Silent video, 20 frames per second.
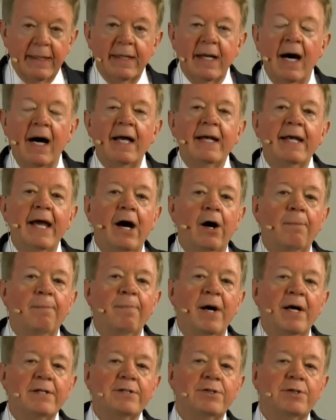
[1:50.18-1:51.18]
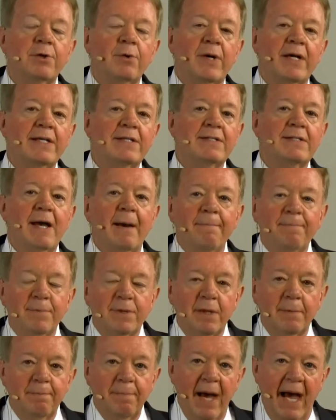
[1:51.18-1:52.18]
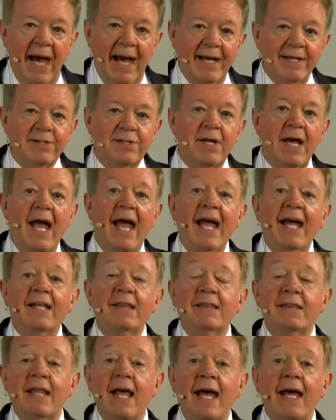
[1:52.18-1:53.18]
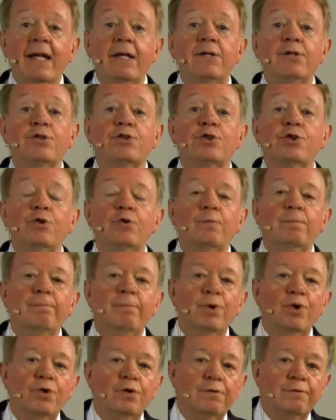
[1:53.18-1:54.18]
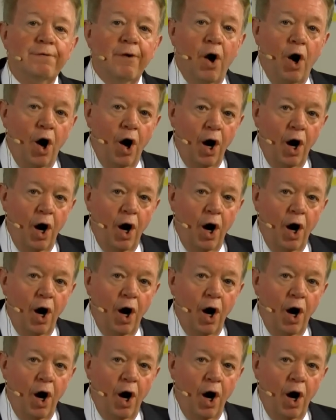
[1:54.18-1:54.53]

God, help us to accept the past and then to move